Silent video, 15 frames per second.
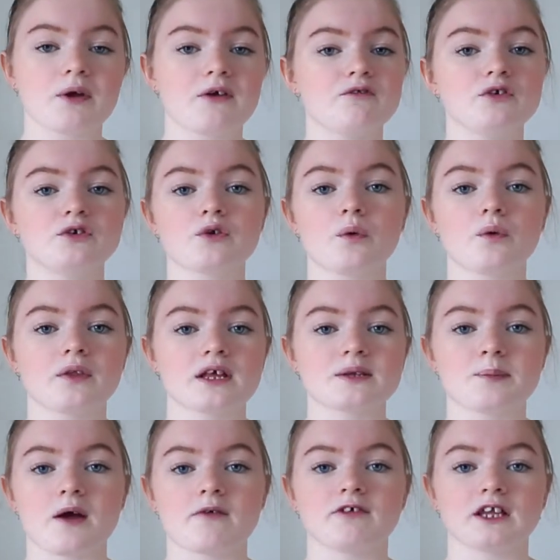but if you don't,
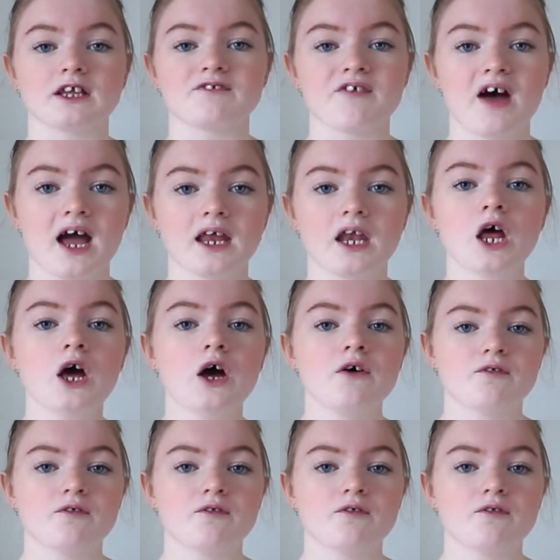that's perfectly fine.